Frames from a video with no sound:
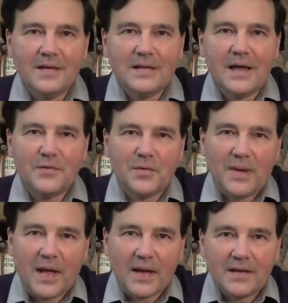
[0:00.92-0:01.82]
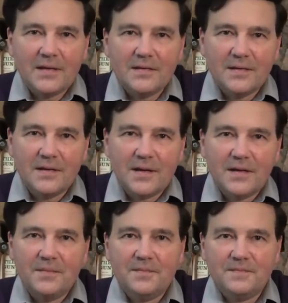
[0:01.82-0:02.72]
Glad you're back.
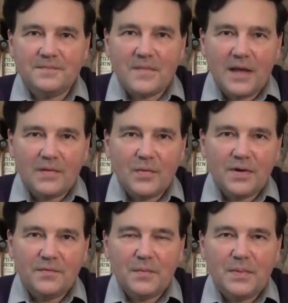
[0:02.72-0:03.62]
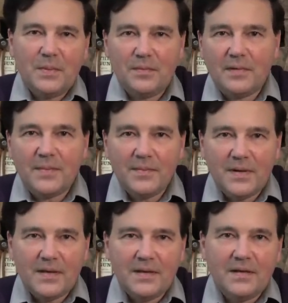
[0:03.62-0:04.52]
I had quite a few people write
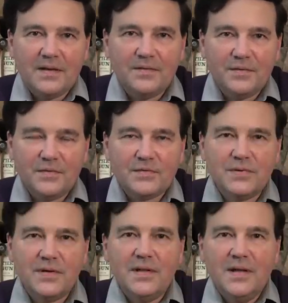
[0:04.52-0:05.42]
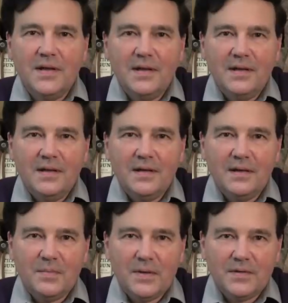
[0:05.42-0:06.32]
me, as usual,
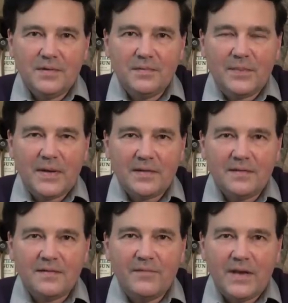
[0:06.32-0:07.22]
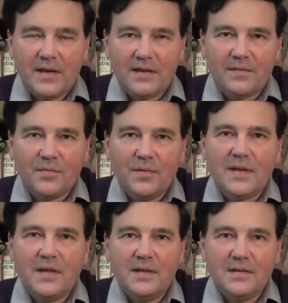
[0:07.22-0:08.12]
about the Remington
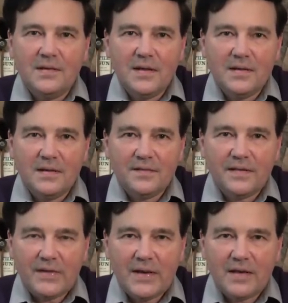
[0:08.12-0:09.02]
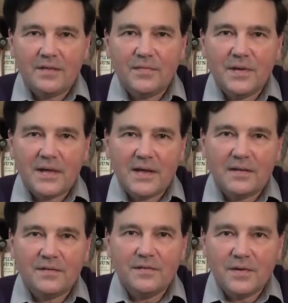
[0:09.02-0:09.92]
783. And the 783,
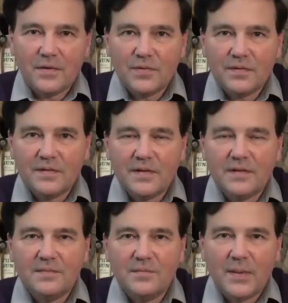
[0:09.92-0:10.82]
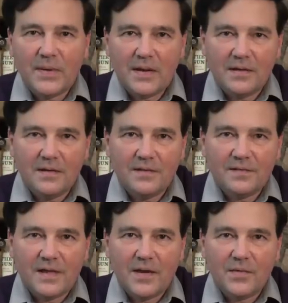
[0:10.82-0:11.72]
as you know, is the Remington
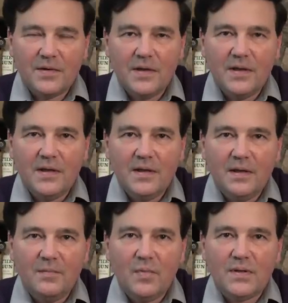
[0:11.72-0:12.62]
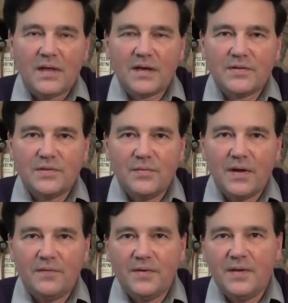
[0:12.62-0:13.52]
discount bolt action
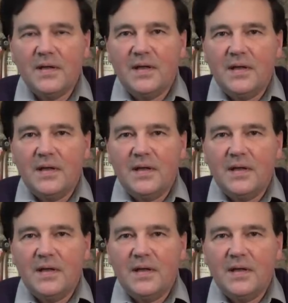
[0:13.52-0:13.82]
rifle.